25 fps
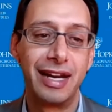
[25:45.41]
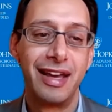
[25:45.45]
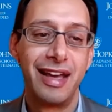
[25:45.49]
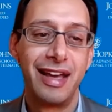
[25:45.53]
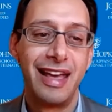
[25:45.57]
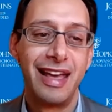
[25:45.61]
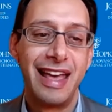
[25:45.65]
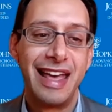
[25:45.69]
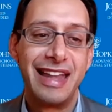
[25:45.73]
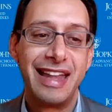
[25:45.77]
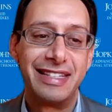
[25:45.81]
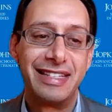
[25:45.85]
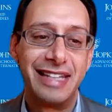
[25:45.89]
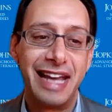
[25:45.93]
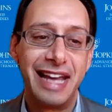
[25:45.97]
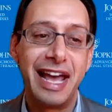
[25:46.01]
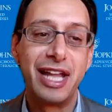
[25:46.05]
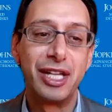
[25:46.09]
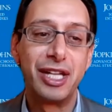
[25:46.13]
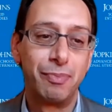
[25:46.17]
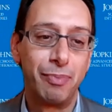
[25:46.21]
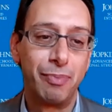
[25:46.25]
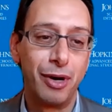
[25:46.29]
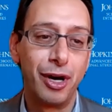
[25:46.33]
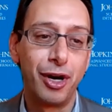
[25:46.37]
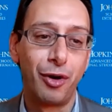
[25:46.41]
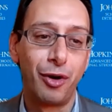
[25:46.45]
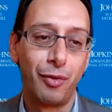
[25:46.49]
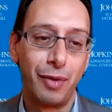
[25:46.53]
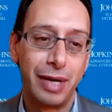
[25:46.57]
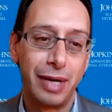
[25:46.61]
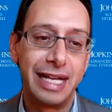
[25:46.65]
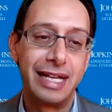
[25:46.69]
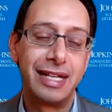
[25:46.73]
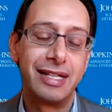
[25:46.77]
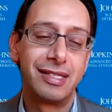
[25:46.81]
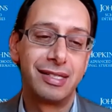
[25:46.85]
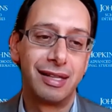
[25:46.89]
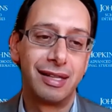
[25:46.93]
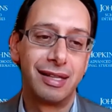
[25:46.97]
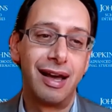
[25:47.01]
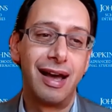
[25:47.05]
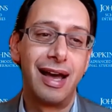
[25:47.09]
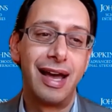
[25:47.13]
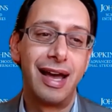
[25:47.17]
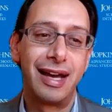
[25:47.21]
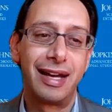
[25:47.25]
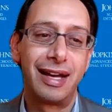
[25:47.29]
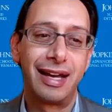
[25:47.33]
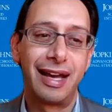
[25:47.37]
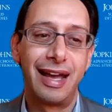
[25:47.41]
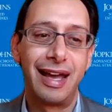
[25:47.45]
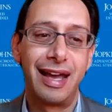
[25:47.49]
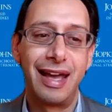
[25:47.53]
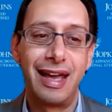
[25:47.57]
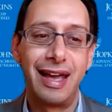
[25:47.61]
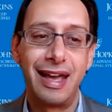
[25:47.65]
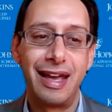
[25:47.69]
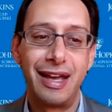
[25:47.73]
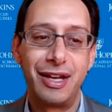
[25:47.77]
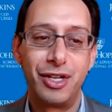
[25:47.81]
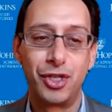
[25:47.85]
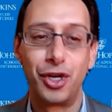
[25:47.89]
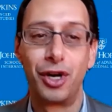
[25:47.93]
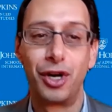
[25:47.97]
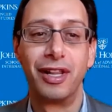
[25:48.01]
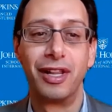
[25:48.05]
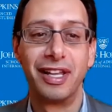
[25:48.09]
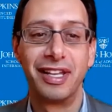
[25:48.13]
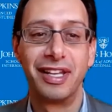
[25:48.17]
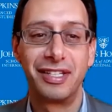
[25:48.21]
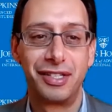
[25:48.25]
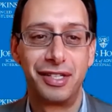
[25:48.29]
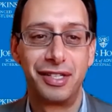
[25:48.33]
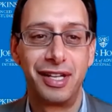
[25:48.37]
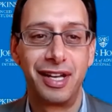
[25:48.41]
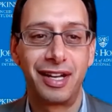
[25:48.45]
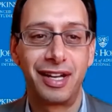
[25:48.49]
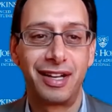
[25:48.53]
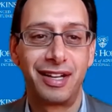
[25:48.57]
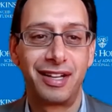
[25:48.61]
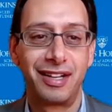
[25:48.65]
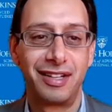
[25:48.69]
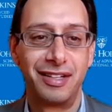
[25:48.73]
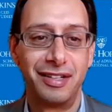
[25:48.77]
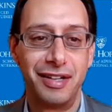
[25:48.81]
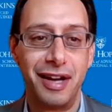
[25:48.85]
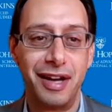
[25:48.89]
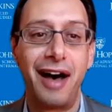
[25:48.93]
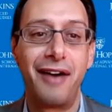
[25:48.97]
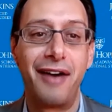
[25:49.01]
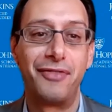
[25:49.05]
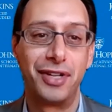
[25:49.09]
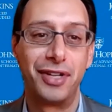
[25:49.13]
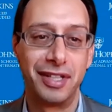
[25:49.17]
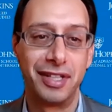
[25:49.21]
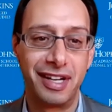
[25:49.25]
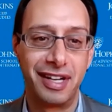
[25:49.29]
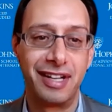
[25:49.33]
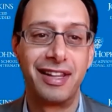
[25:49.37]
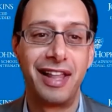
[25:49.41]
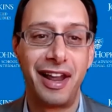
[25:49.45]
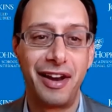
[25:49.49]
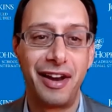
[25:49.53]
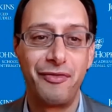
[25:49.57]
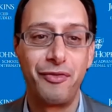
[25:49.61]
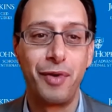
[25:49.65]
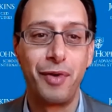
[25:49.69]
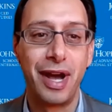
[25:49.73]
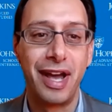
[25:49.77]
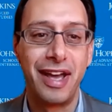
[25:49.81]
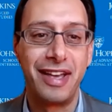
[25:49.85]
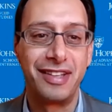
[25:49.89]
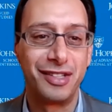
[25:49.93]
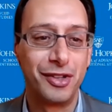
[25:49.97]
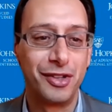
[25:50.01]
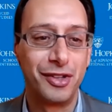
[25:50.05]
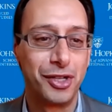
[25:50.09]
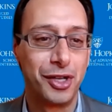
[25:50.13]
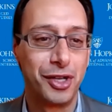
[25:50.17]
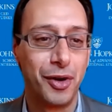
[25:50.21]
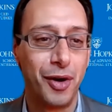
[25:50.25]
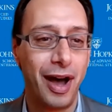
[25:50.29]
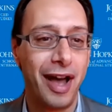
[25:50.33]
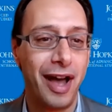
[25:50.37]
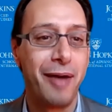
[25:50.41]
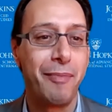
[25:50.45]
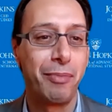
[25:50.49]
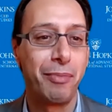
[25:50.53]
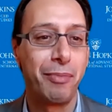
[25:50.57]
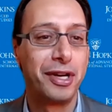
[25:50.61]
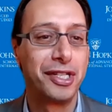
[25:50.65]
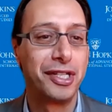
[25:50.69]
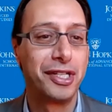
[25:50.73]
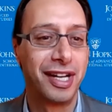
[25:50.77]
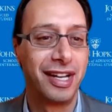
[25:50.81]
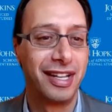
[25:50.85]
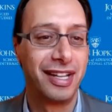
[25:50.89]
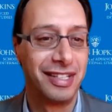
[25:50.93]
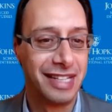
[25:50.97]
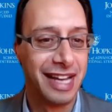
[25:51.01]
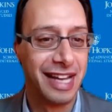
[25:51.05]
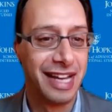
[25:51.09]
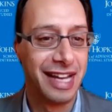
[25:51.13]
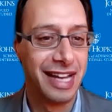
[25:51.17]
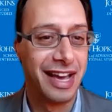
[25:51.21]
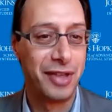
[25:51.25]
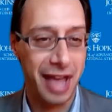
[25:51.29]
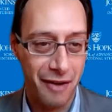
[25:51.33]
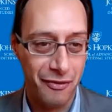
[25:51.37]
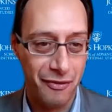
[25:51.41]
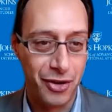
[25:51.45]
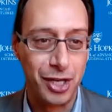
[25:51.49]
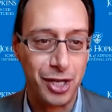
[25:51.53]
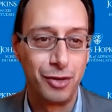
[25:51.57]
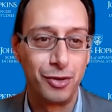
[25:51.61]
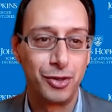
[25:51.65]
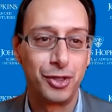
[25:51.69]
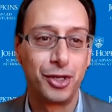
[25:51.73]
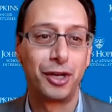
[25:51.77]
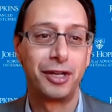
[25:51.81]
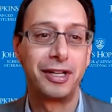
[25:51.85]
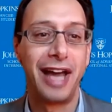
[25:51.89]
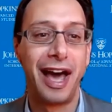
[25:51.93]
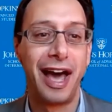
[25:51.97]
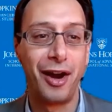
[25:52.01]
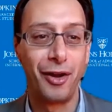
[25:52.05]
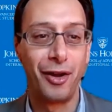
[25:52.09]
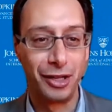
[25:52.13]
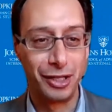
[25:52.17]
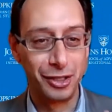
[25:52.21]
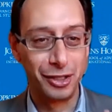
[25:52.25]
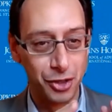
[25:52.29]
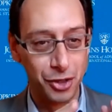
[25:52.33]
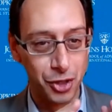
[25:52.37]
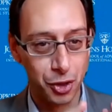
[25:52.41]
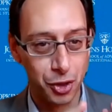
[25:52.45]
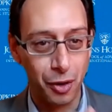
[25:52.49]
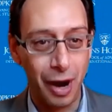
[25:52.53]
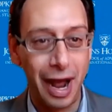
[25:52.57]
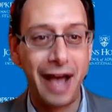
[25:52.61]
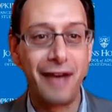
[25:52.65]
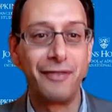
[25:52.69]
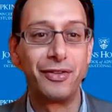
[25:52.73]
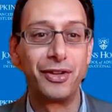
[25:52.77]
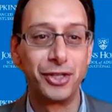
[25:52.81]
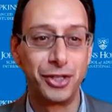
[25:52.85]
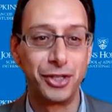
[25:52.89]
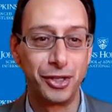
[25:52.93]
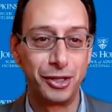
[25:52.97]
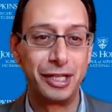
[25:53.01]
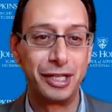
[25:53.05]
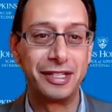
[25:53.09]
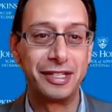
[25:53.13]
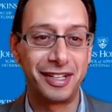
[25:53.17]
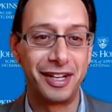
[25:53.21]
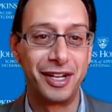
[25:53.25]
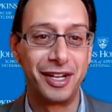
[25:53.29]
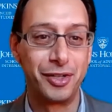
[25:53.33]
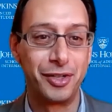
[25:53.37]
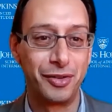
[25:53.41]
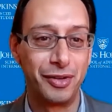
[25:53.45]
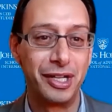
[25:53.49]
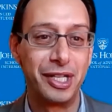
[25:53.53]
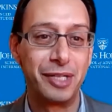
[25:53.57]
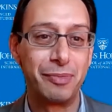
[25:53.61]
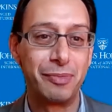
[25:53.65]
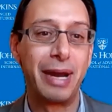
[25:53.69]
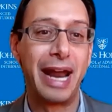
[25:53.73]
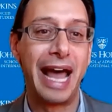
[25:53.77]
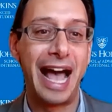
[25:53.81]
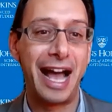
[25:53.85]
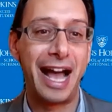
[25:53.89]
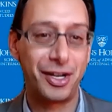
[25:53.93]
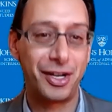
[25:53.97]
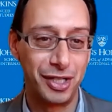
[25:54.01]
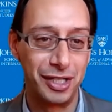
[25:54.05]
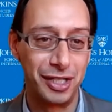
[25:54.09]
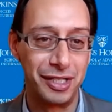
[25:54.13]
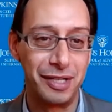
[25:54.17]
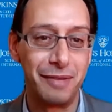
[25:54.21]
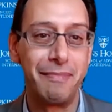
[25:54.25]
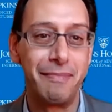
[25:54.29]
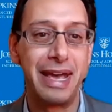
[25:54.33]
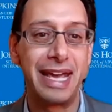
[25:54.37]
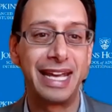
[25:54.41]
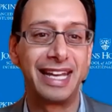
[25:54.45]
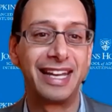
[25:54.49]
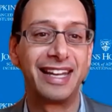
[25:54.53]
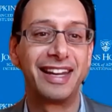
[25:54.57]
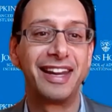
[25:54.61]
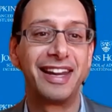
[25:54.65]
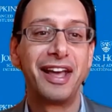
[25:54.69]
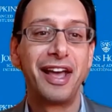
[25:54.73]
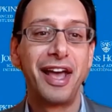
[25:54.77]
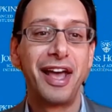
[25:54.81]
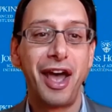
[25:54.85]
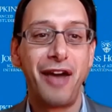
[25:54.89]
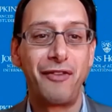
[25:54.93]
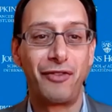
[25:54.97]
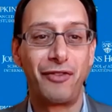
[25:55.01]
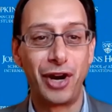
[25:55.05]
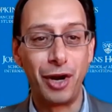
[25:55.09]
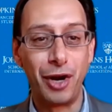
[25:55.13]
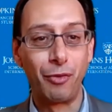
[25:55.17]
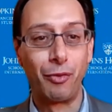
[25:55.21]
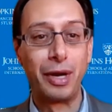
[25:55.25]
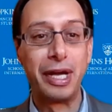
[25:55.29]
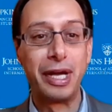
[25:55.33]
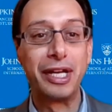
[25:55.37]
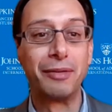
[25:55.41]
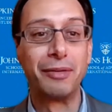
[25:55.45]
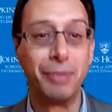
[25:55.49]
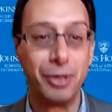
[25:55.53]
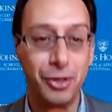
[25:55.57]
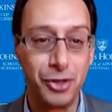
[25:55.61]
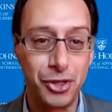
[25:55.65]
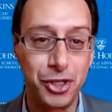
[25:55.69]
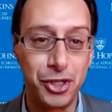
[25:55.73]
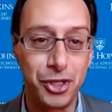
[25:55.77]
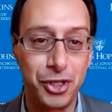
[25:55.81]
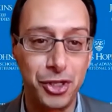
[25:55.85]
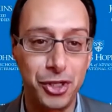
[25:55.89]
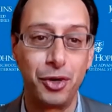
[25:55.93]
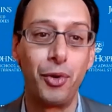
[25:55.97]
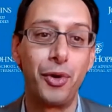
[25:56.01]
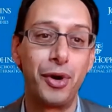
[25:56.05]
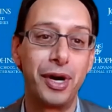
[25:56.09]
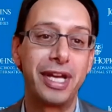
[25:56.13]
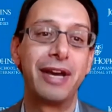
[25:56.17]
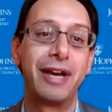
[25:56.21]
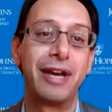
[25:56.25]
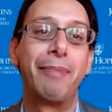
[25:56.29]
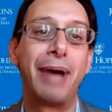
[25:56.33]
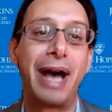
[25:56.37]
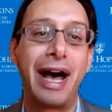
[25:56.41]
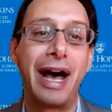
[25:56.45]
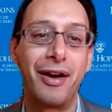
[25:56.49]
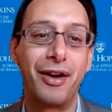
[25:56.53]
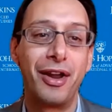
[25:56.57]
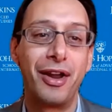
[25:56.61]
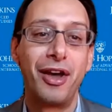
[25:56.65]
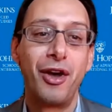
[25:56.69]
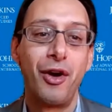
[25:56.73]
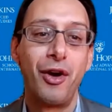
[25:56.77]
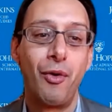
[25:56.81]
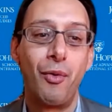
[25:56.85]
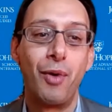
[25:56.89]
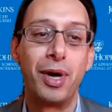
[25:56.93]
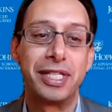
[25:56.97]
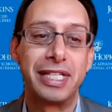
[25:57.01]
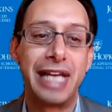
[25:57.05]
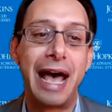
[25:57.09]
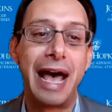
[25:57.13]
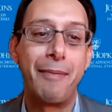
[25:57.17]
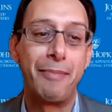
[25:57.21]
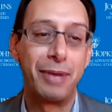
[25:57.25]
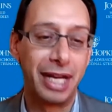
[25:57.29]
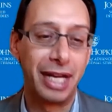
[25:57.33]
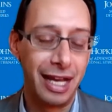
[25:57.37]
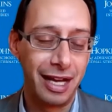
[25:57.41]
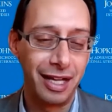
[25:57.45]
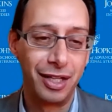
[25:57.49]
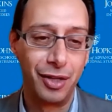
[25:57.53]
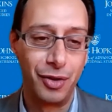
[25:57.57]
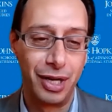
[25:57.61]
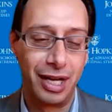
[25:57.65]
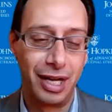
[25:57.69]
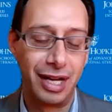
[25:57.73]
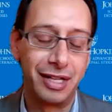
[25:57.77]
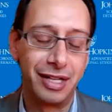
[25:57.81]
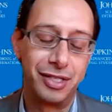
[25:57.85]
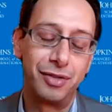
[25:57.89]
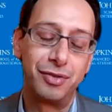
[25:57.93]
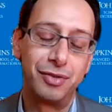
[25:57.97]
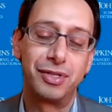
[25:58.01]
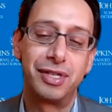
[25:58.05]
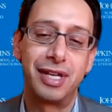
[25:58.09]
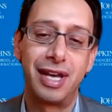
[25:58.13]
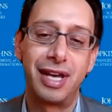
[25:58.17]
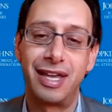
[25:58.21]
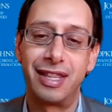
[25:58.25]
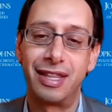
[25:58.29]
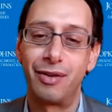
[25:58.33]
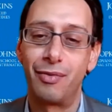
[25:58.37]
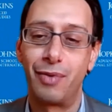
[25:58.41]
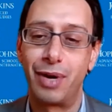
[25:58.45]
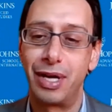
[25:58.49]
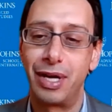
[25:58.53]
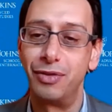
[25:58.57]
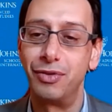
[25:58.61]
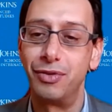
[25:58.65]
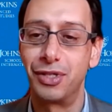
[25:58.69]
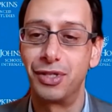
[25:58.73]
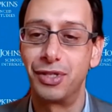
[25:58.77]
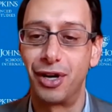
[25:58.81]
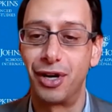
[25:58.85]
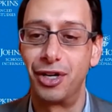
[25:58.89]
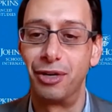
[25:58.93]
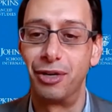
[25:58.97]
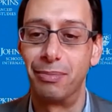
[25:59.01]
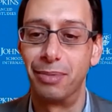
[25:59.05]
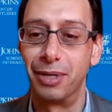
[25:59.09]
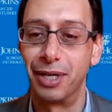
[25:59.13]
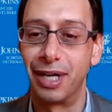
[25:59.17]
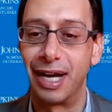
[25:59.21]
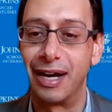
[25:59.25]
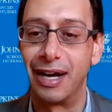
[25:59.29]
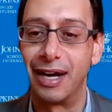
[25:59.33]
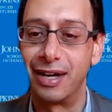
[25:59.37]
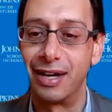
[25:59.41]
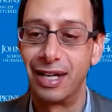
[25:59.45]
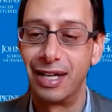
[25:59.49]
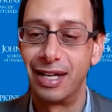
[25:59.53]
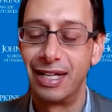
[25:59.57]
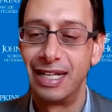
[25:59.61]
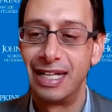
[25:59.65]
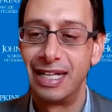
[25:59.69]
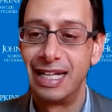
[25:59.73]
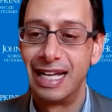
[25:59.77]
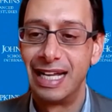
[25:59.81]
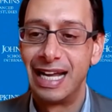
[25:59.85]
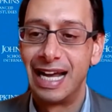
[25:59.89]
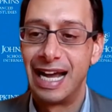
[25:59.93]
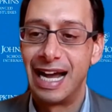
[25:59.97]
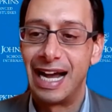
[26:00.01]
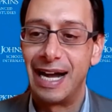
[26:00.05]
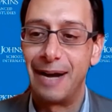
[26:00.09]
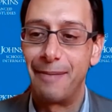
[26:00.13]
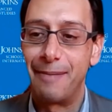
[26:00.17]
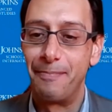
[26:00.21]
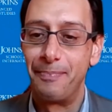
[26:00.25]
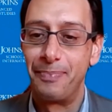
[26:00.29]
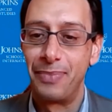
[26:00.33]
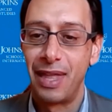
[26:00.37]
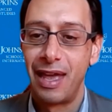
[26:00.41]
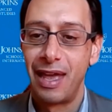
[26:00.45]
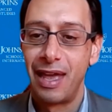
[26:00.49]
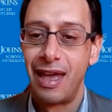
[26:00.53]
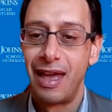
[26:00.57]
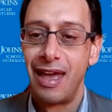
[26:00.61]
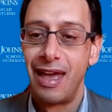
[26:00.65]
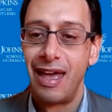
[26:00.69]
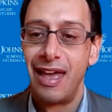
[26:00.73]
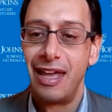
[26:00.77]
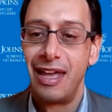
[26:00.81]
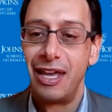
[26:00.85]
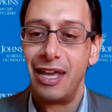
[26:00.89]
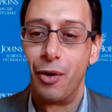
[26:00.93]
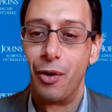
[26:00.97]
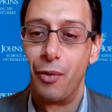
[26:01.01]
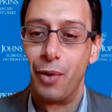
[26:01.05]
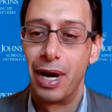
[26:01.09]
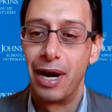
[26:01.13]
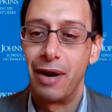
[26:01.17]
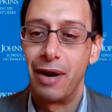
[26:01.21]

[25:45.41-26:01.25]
And Dan's book reads like a journalistic novel in a lot of ways. And so I appreciated, Dan, the effort you took not only to travel to these countries, but actually to make it a very readable story about what's happening, including, as you say, the way you start your book out. You know,